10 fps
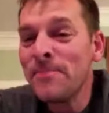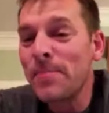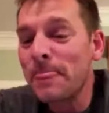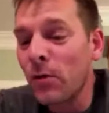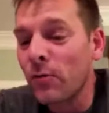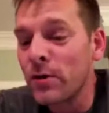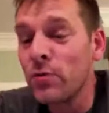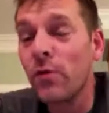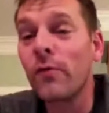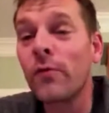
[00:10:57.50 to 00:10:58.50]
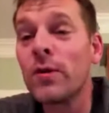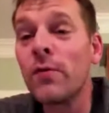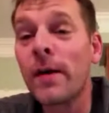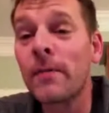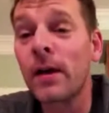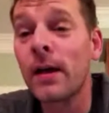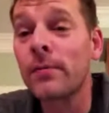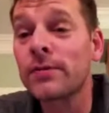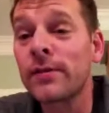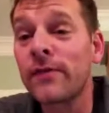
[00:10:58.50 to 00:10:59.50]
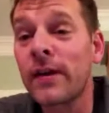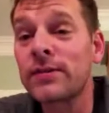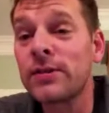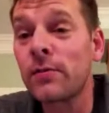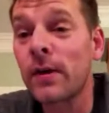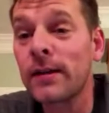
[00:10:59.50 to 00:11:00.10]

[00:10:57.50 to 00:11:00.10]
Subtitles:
Were you able to find cheerwine?